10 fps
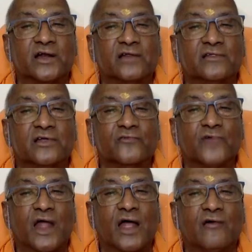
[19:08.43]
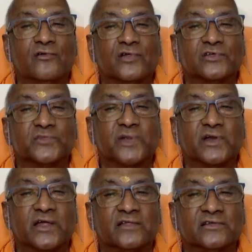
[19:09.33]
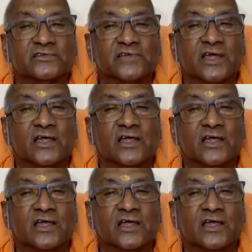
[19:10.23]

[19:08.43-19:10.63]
and therefore I have to respect others.